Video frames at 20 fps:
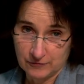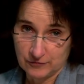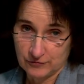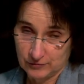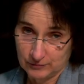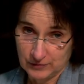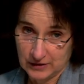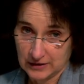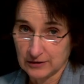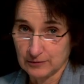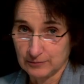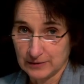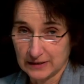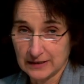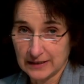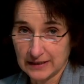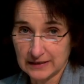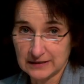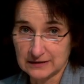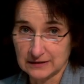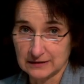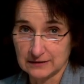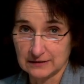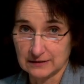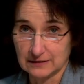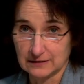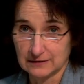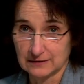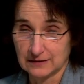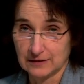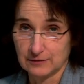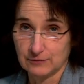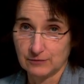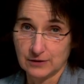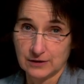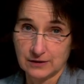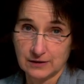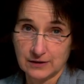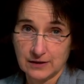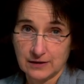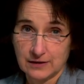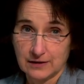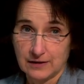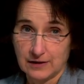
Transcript: from a little bit later, they were